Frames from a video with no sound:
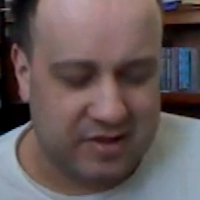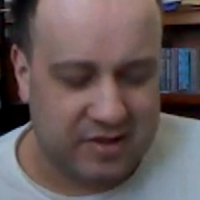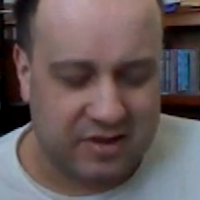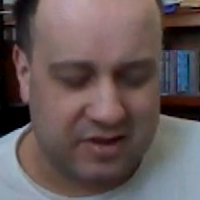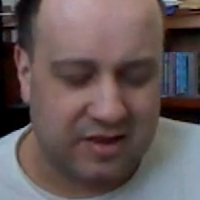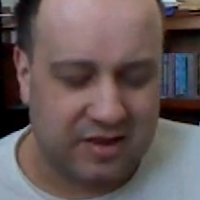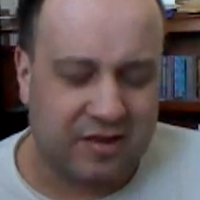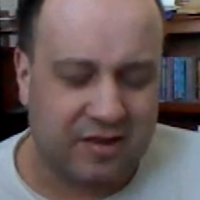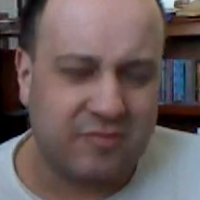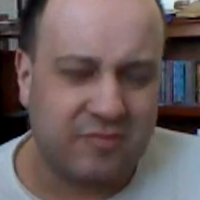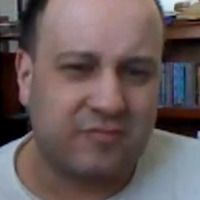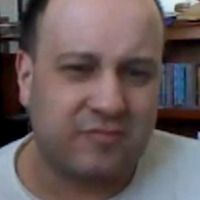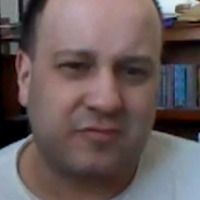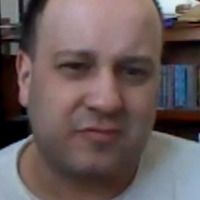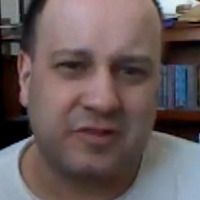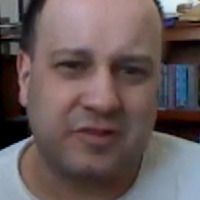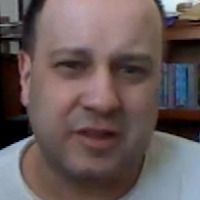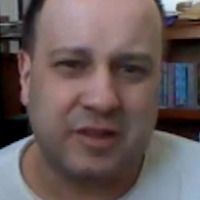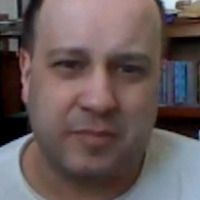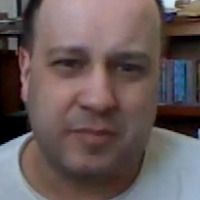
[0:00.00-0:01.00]
I don't
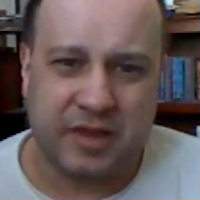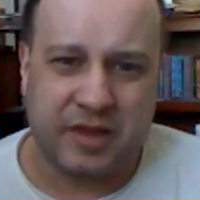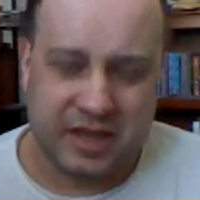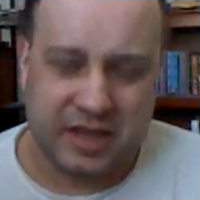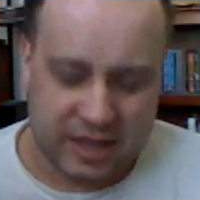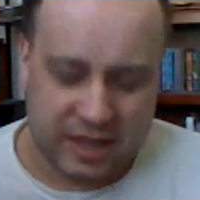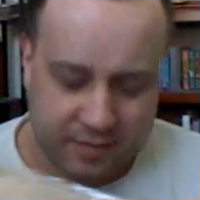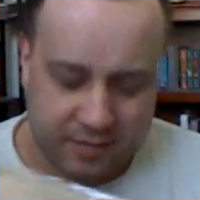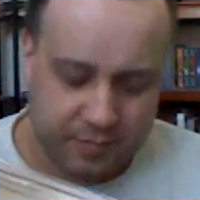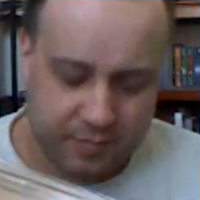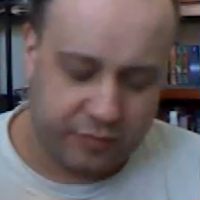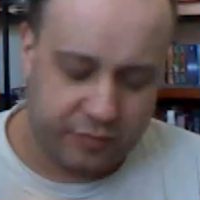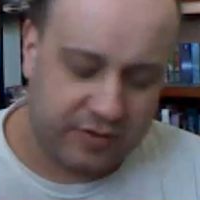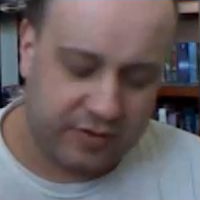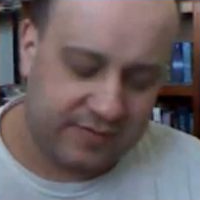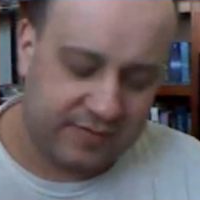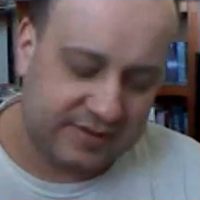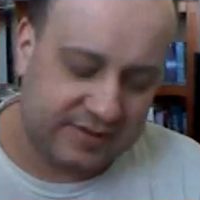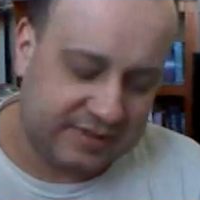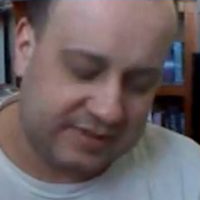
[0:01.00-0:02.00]
really pick up
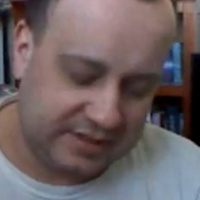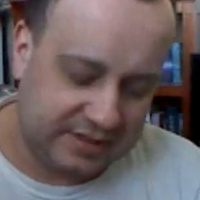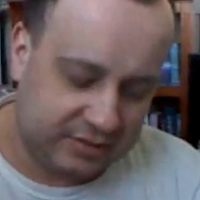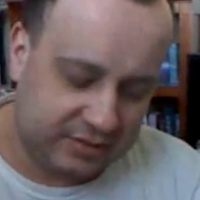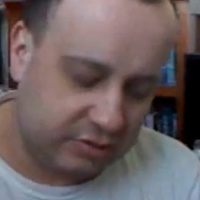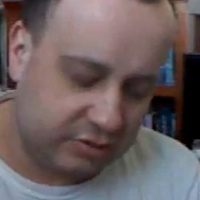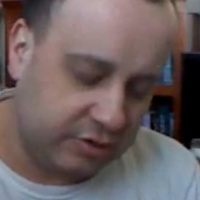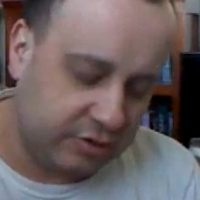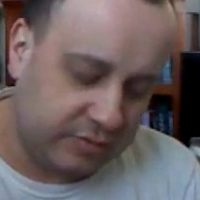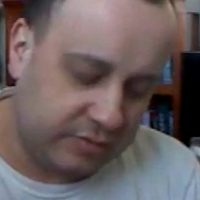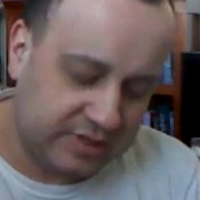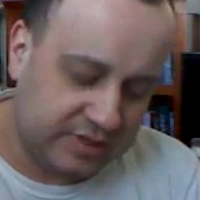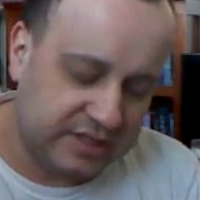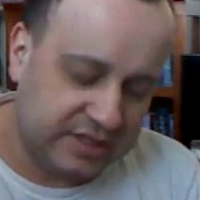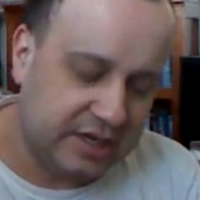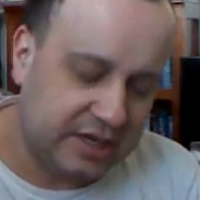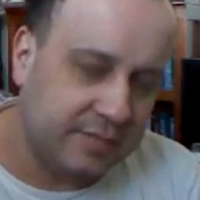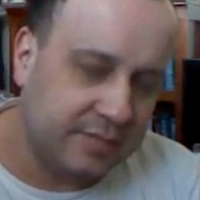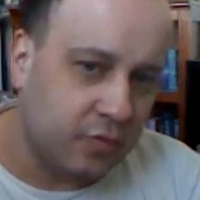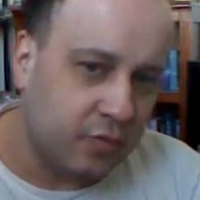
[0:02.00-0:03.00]
previously stored ones
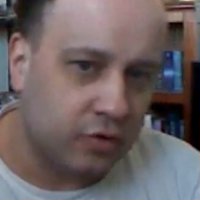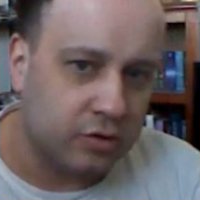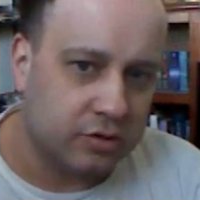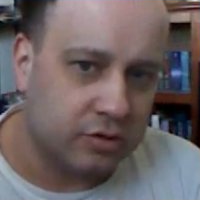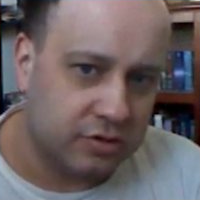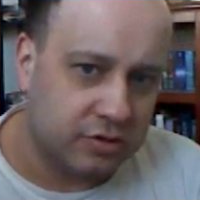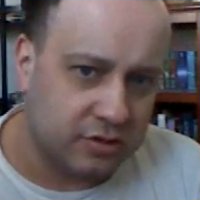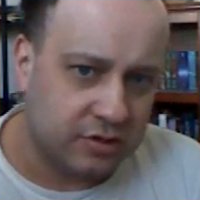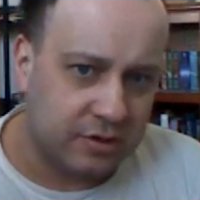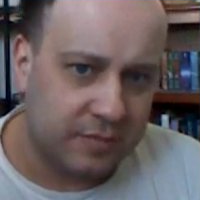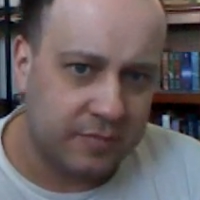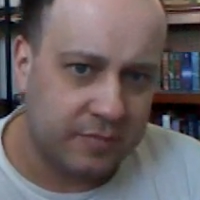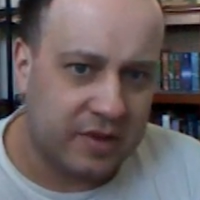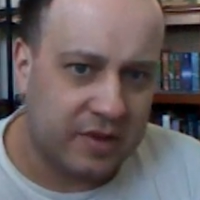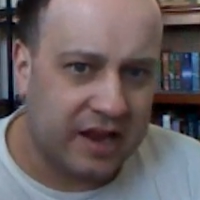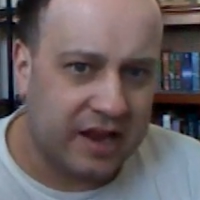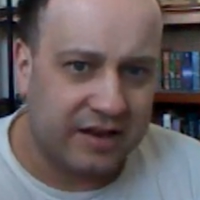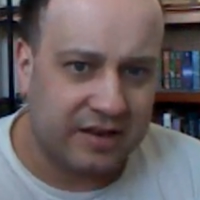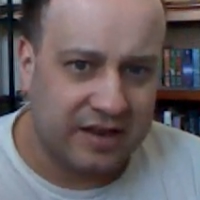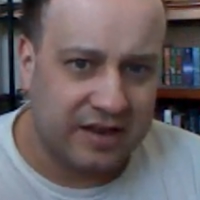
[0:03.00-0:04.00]
anymore. I'm
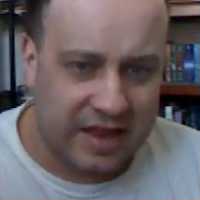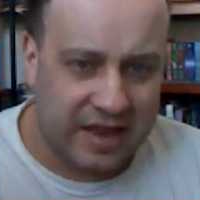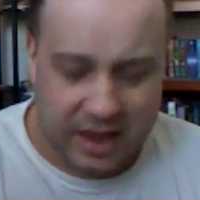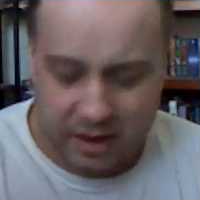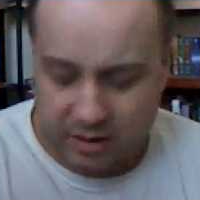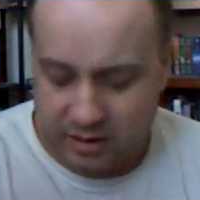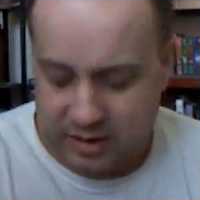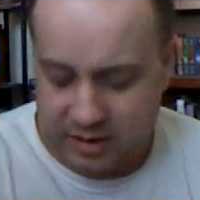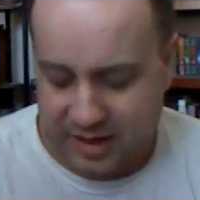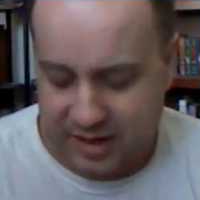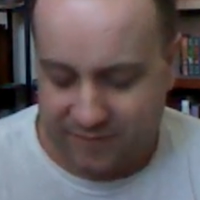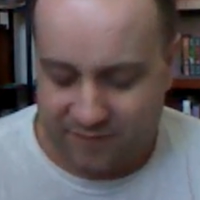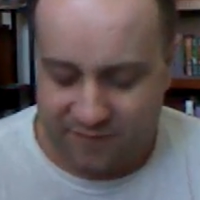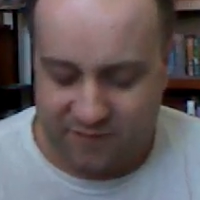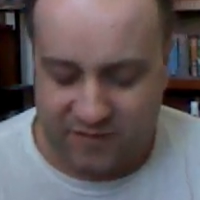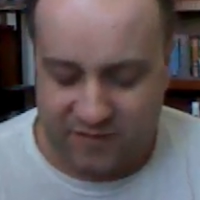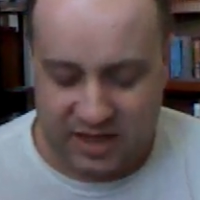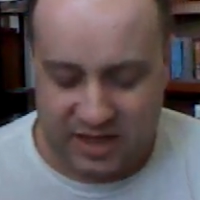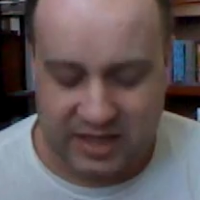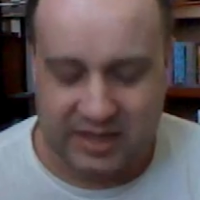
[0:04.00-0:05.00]
kind of out of that
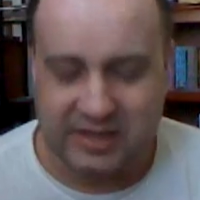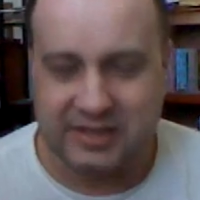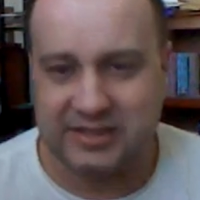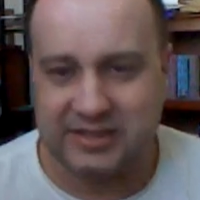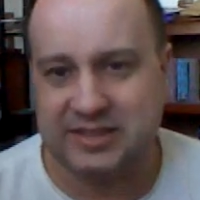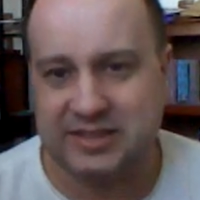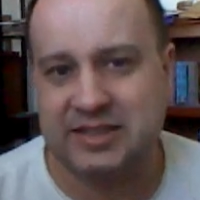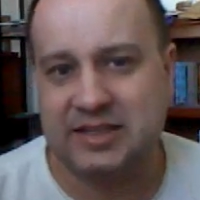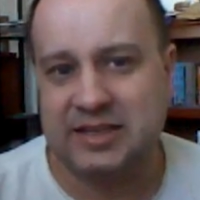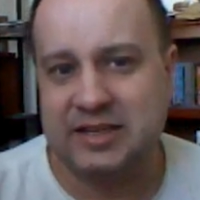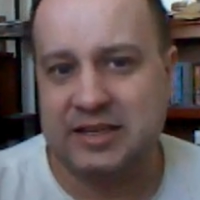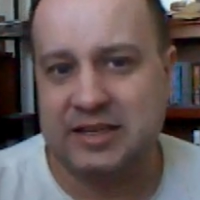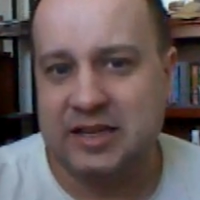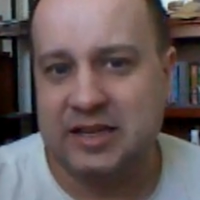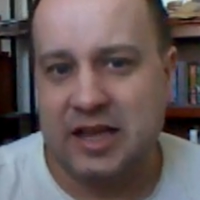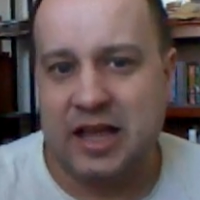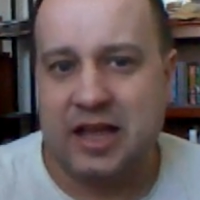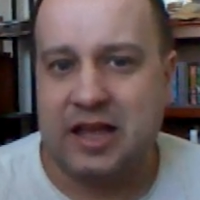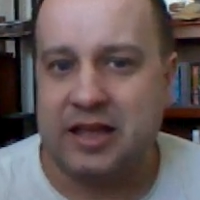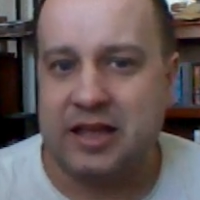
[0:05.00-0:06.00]
phase.
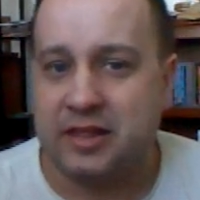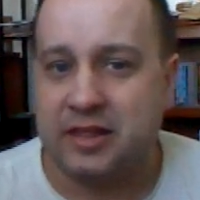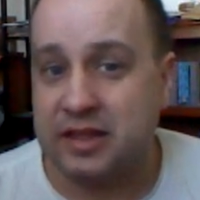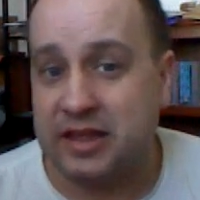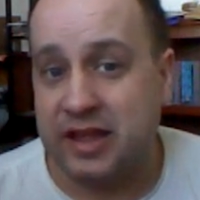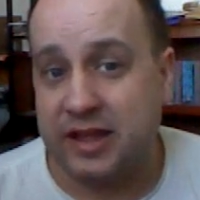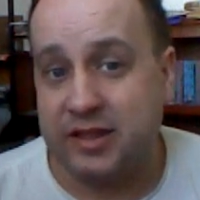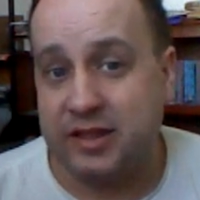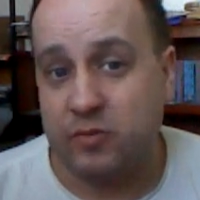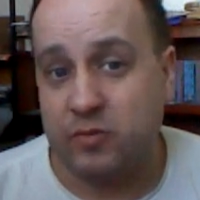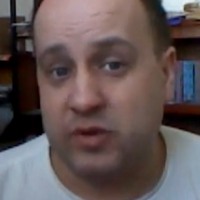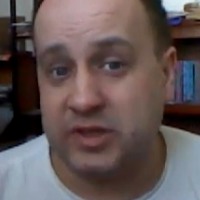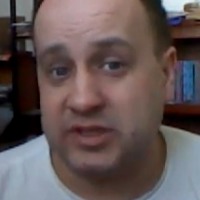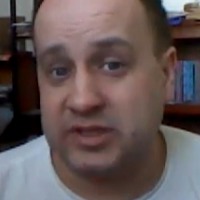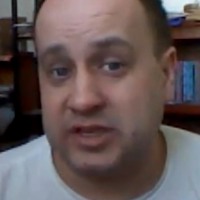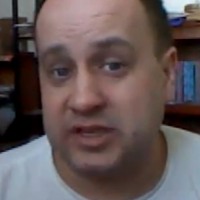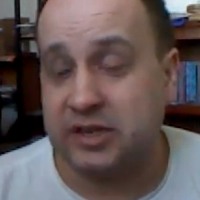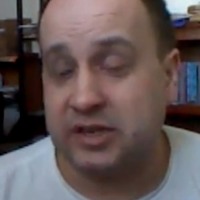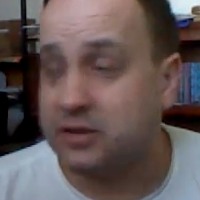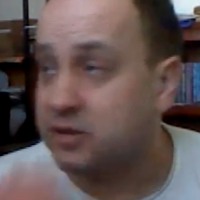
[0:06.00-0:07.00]
I still have the ones
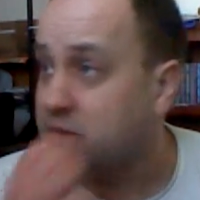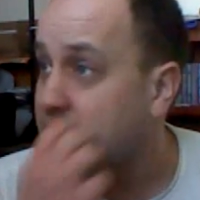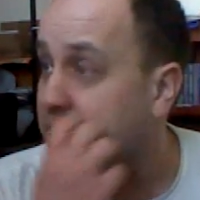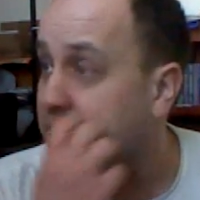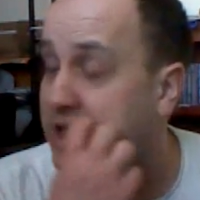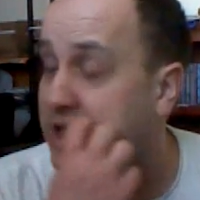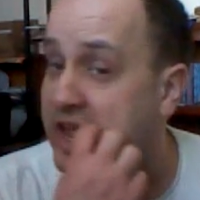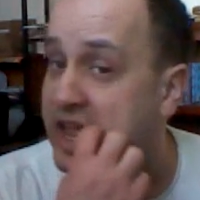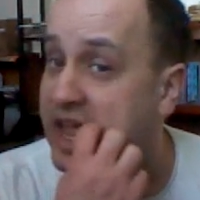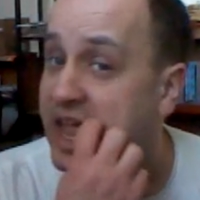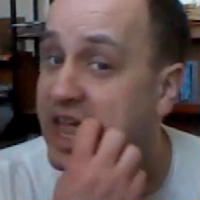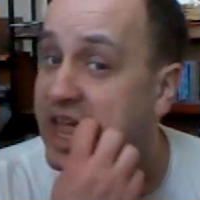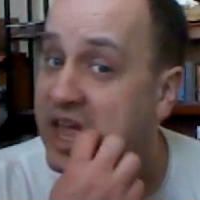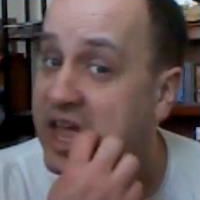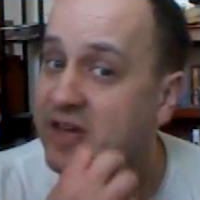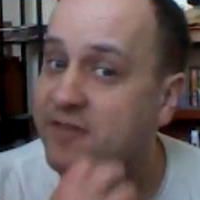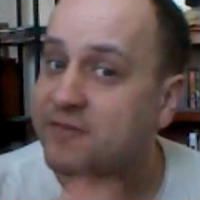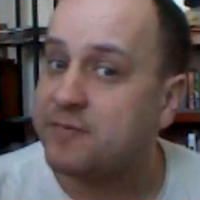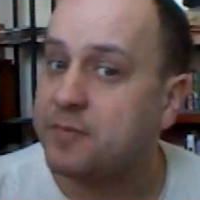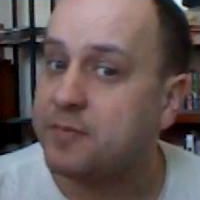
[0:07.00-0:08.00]
that I
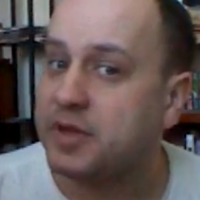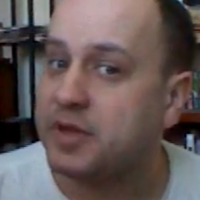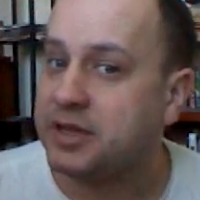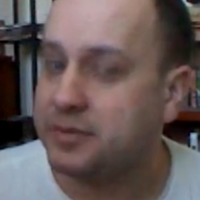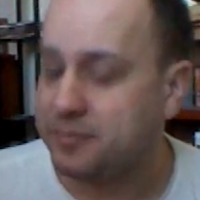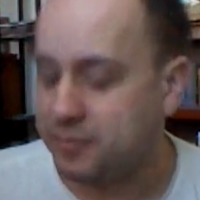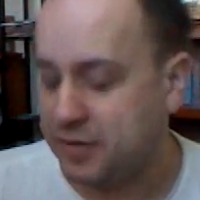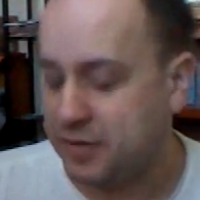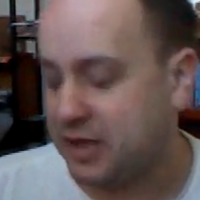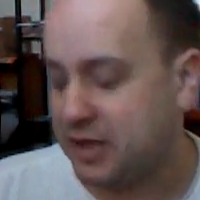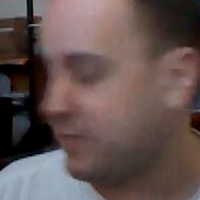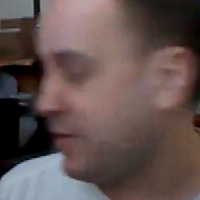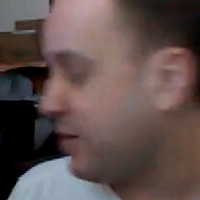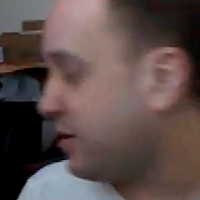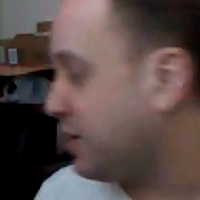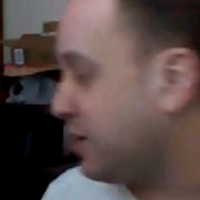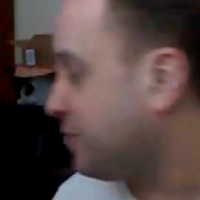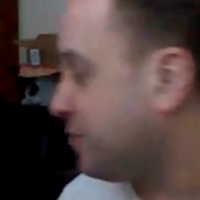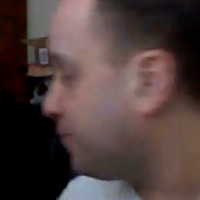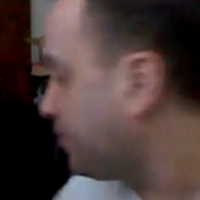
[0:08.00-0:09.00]
have, but that's about
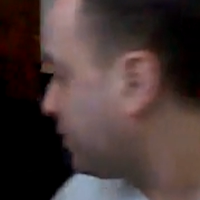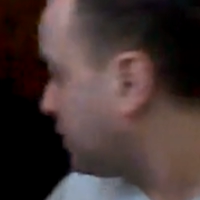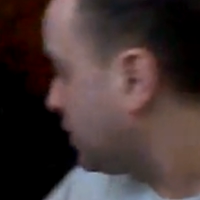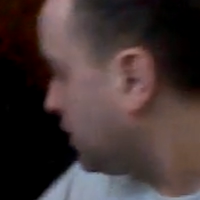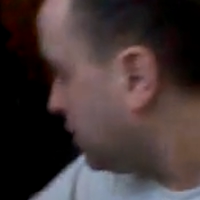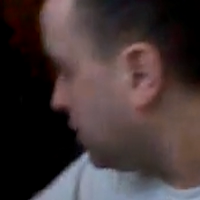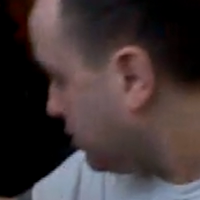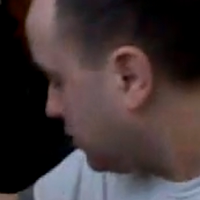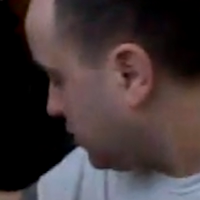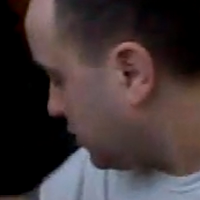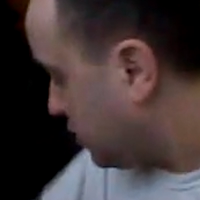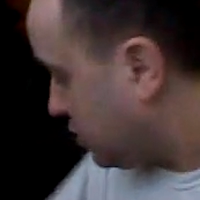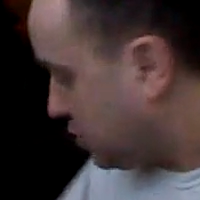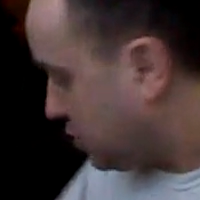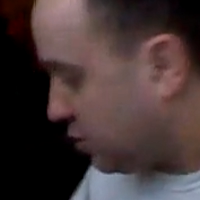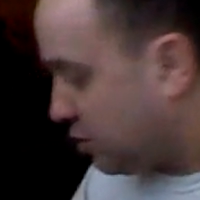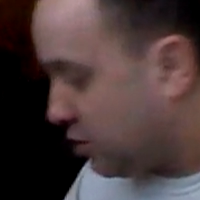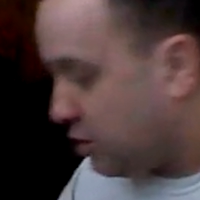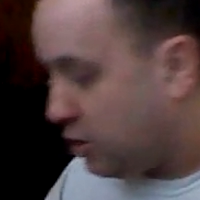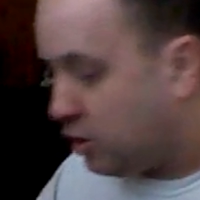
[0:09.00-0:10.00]
it.
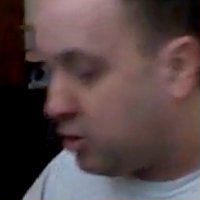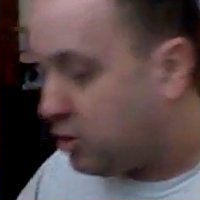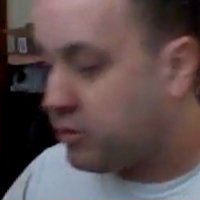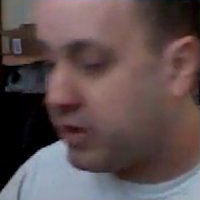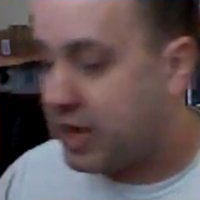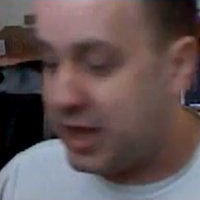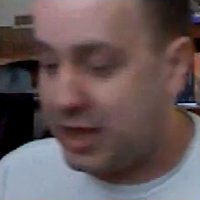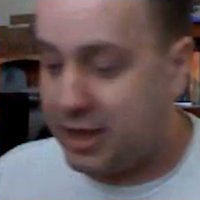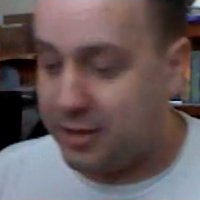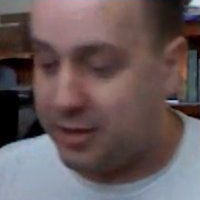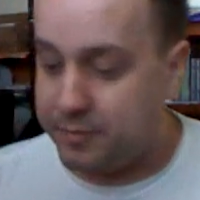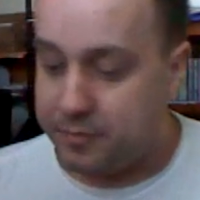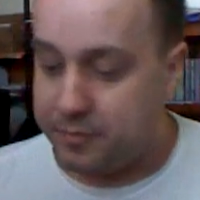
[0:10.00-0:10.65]
Okay.